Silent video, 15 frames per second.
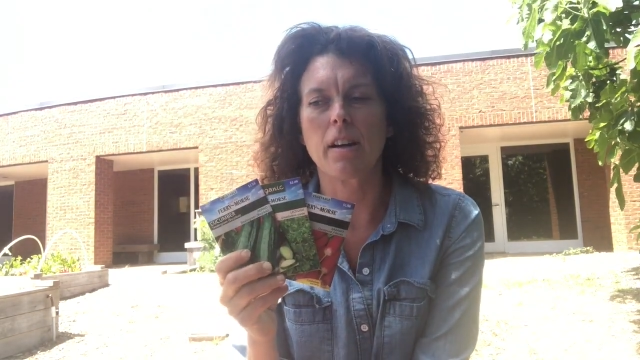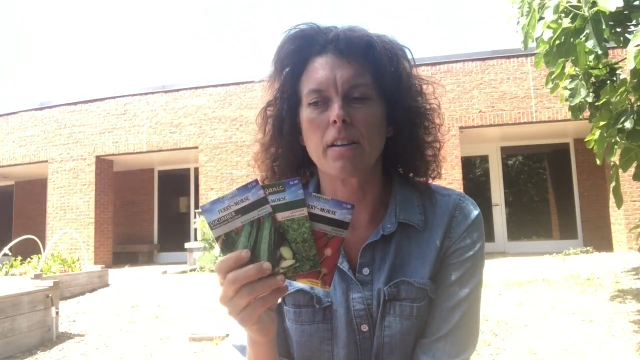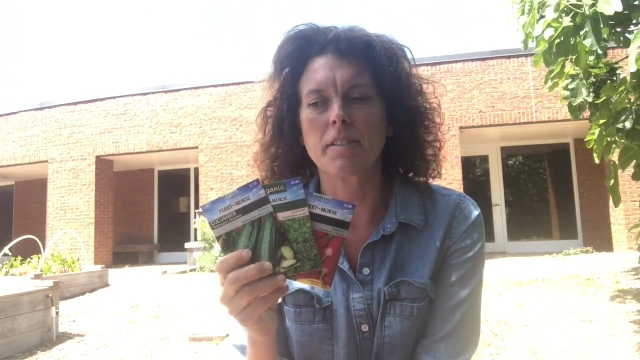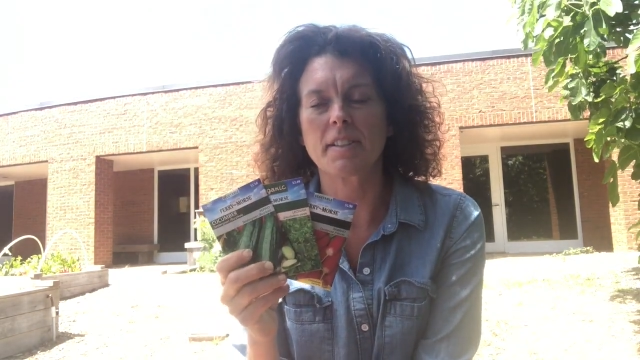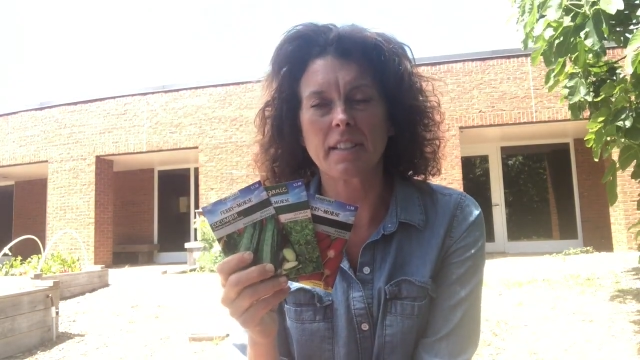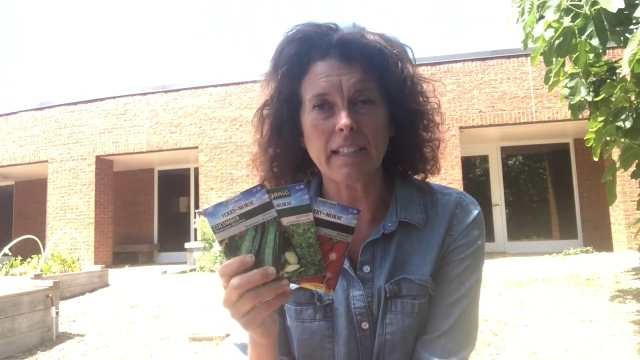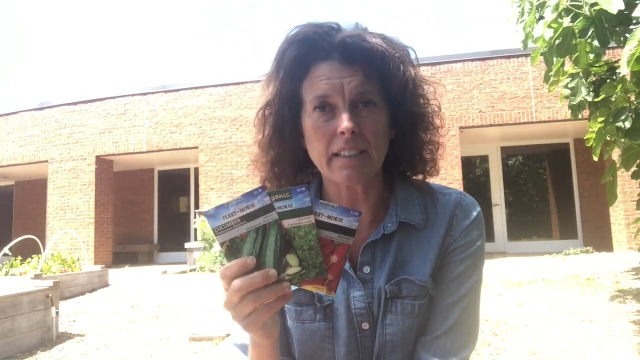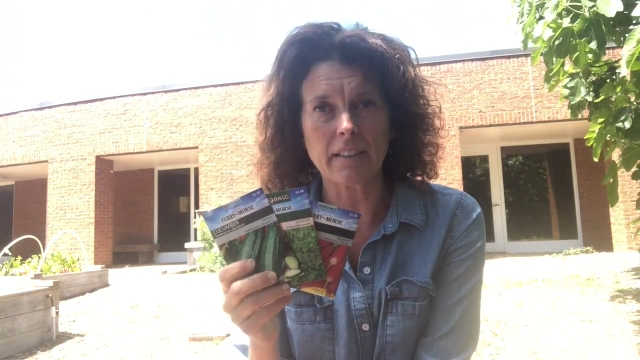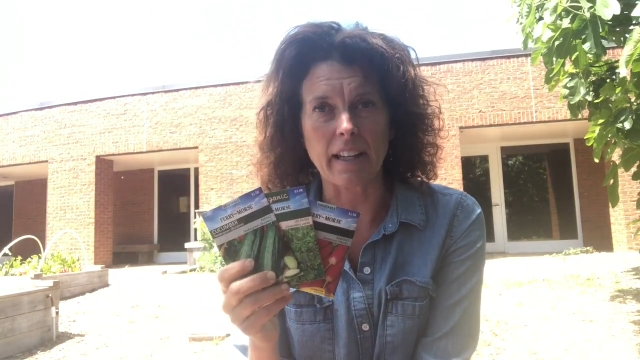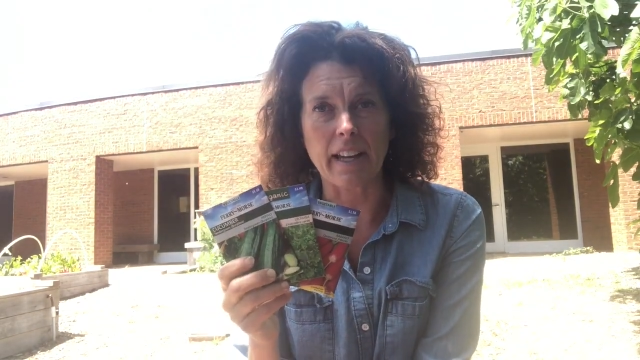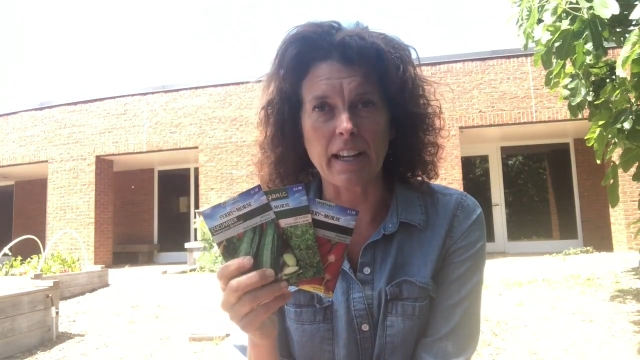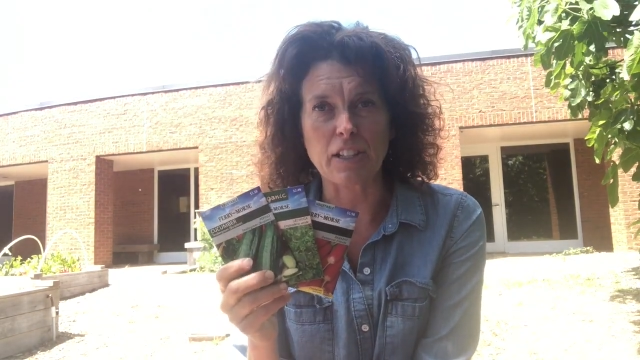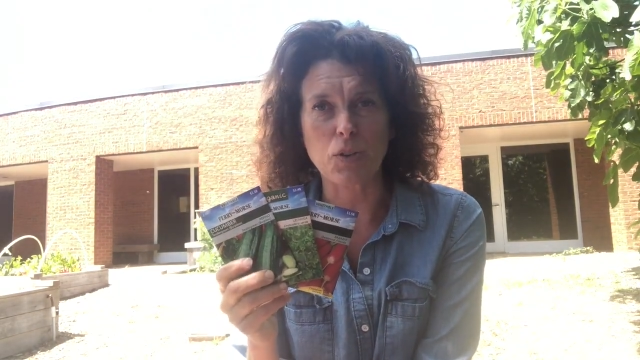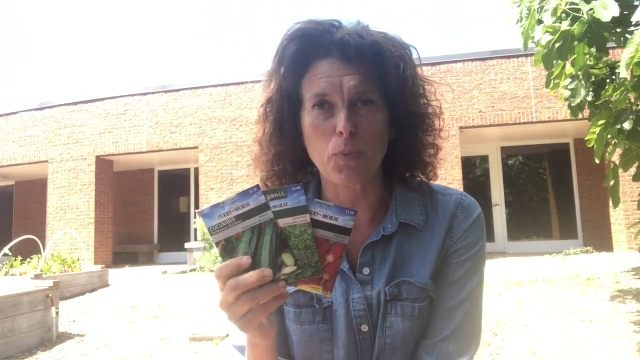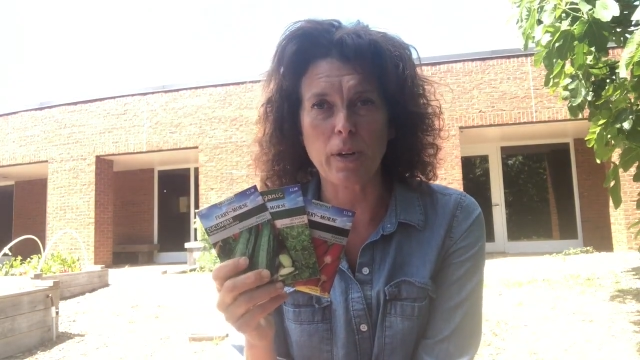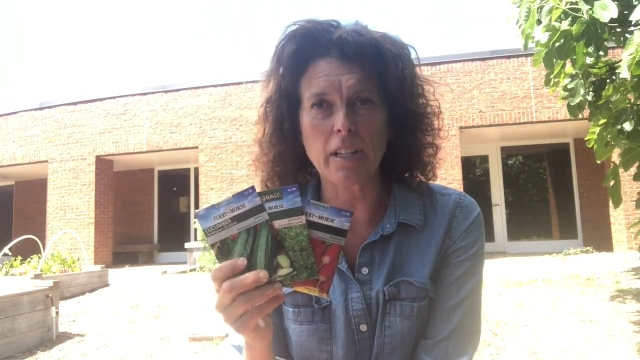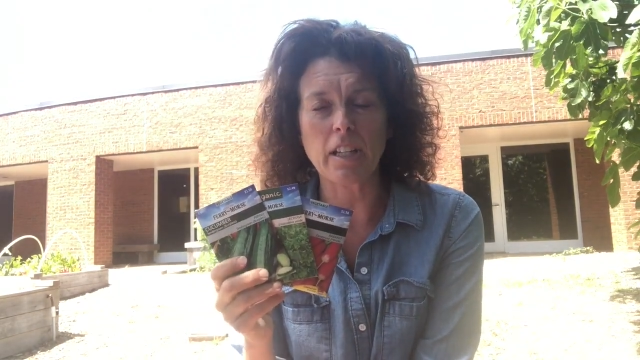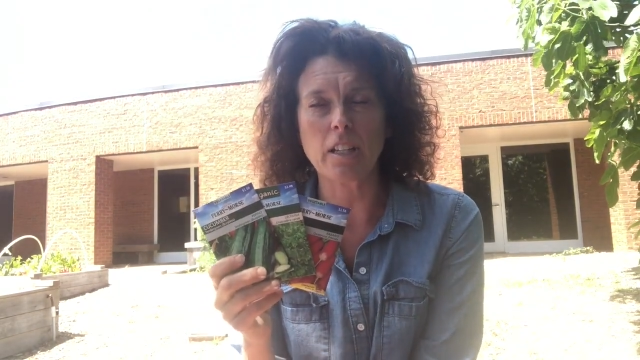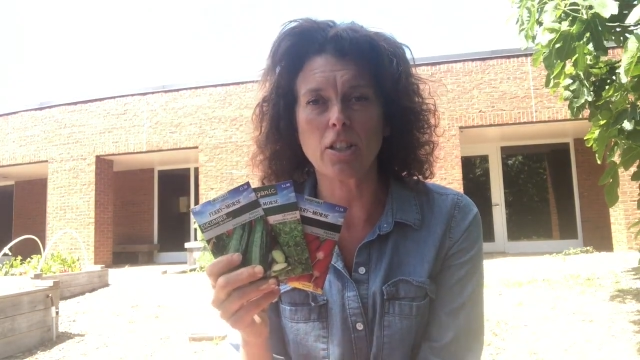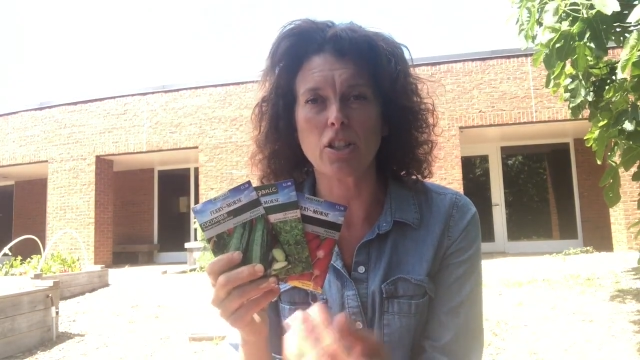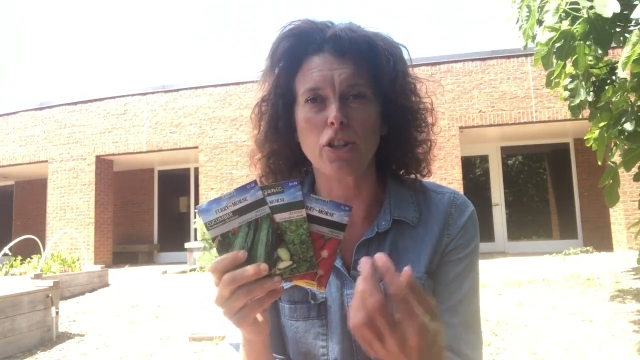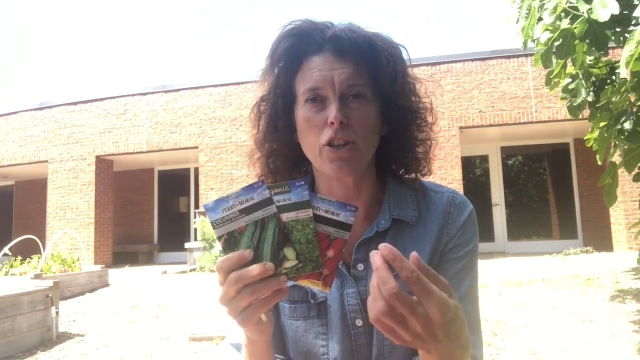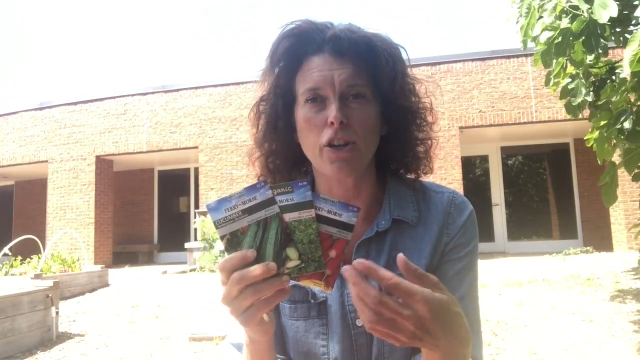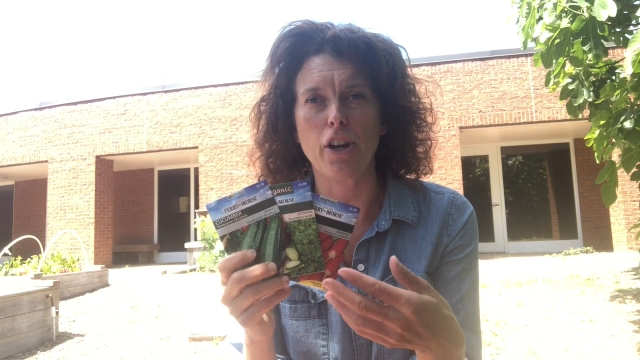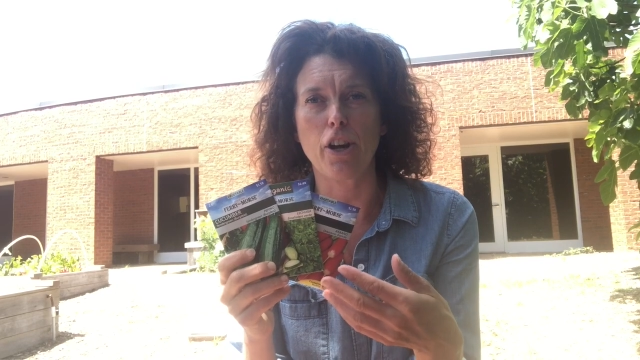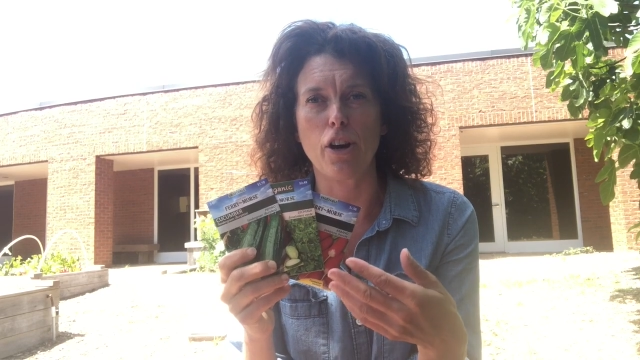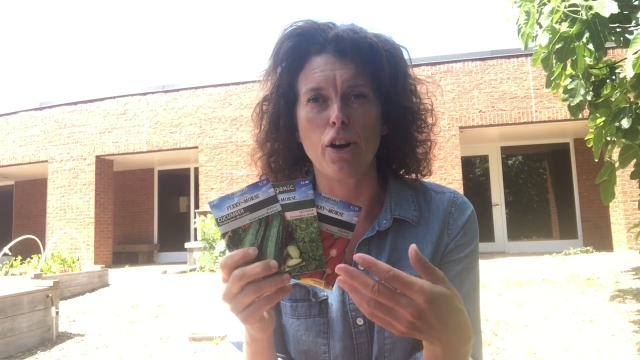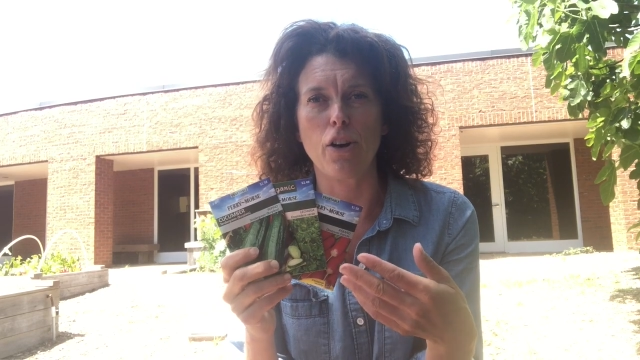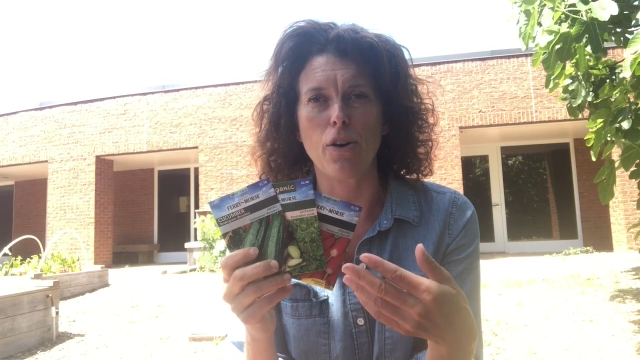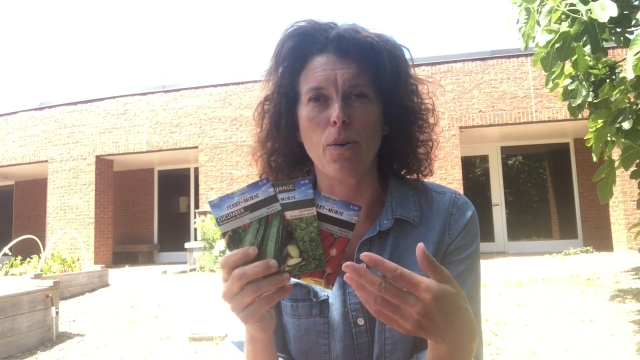seedlings, we need to
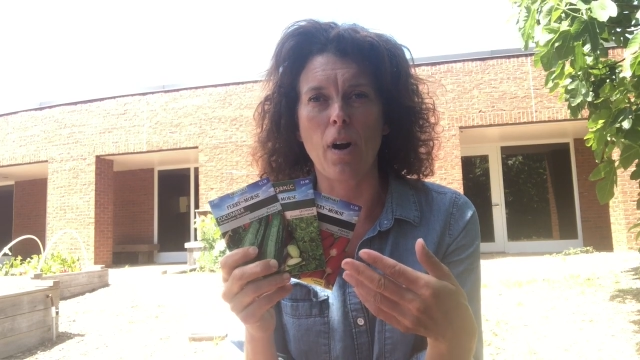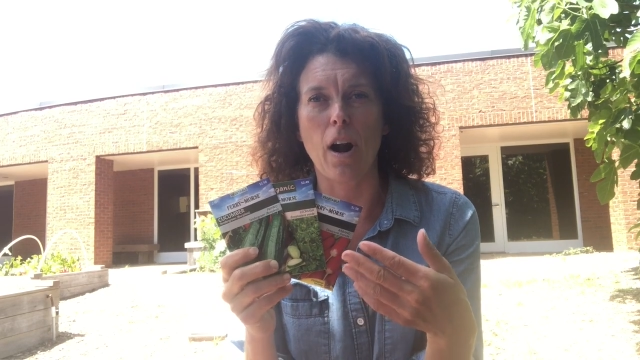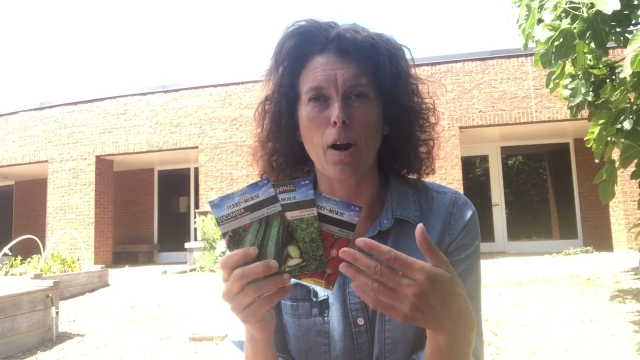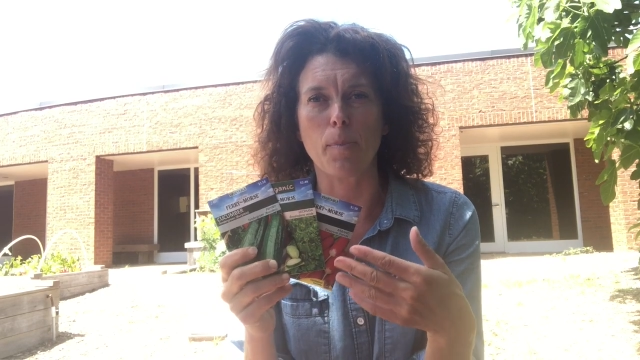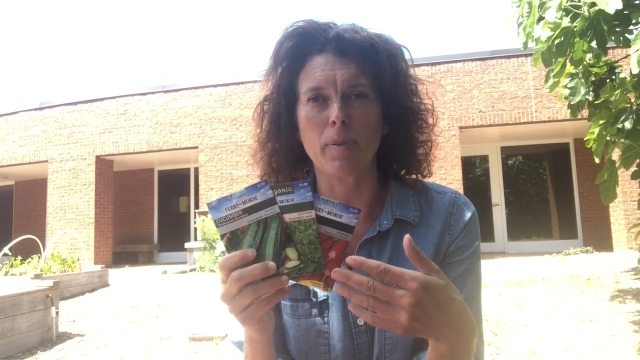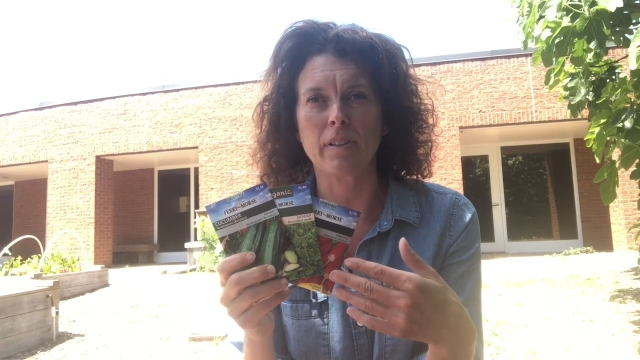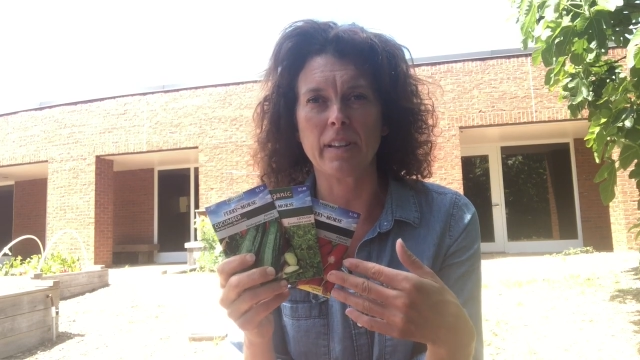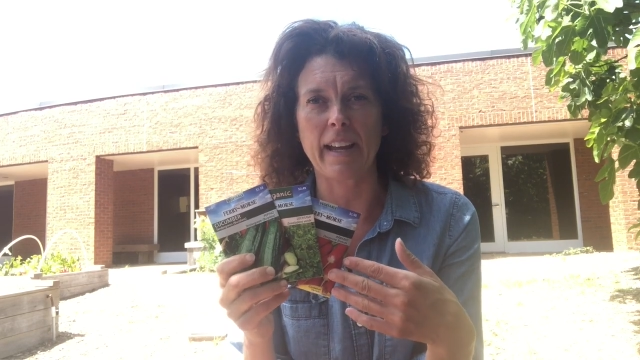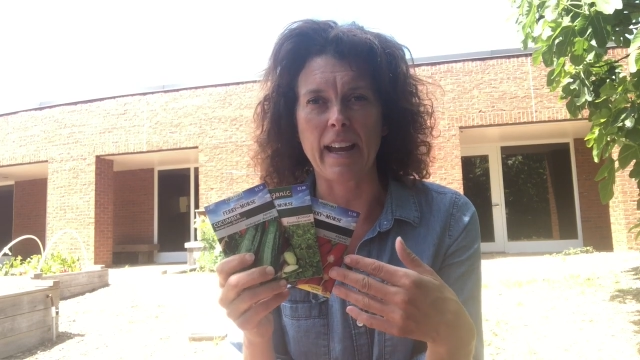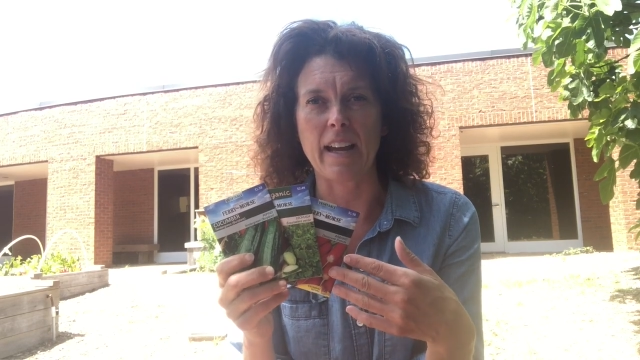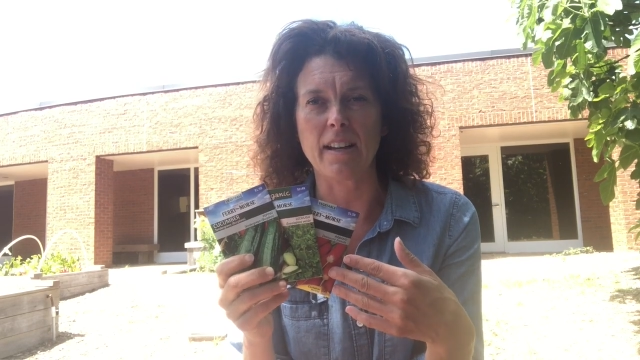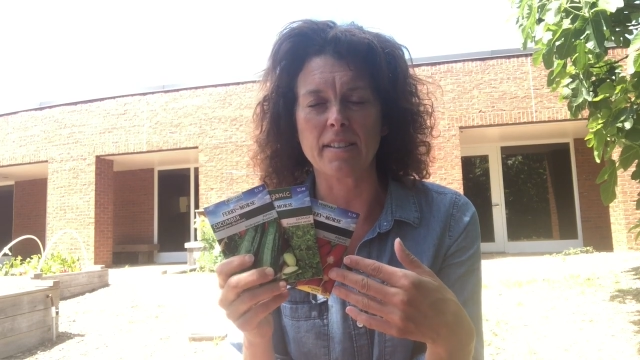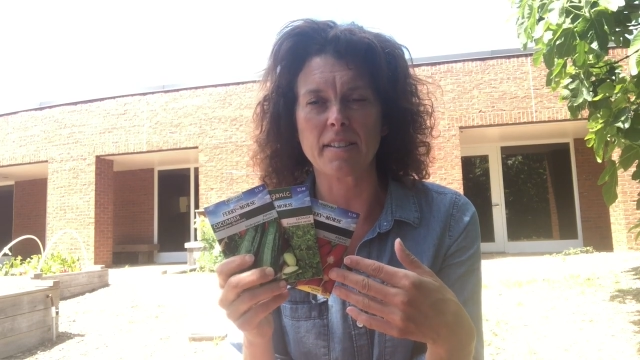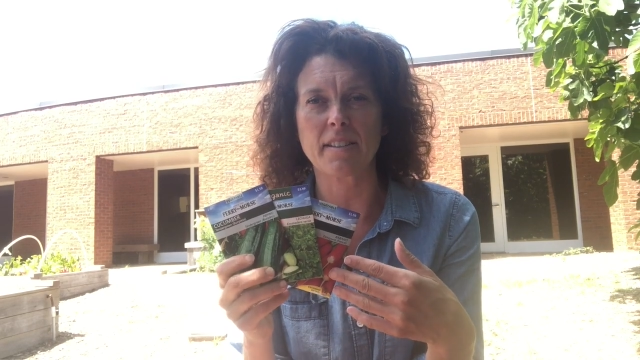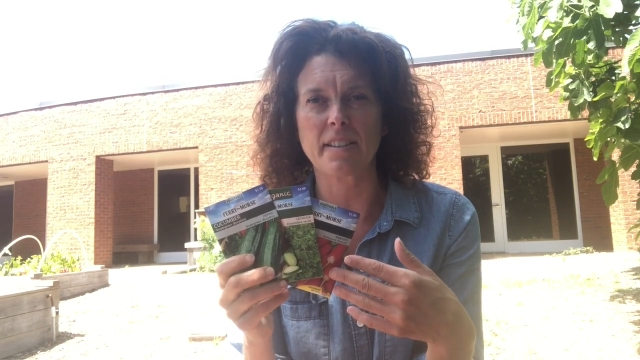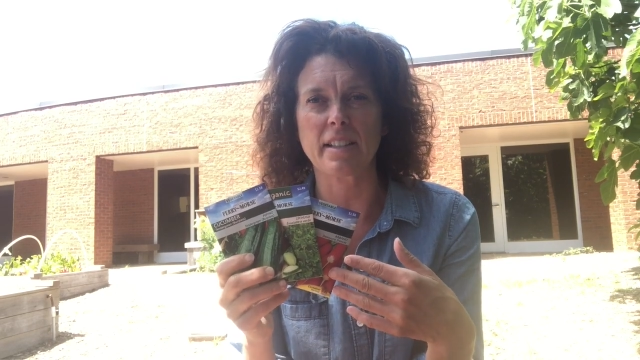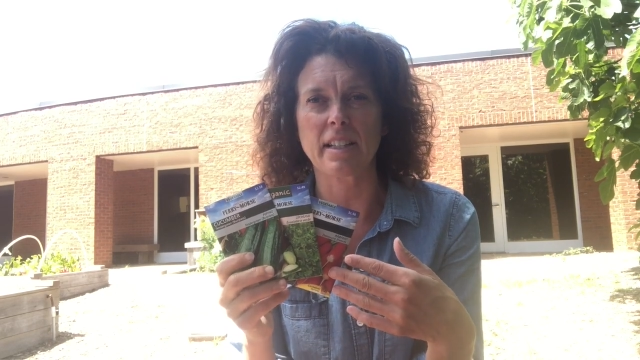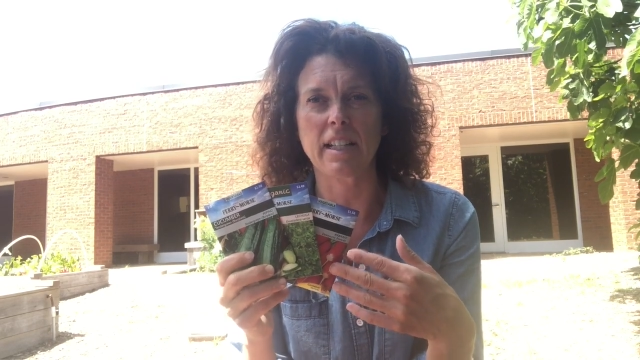know our plants,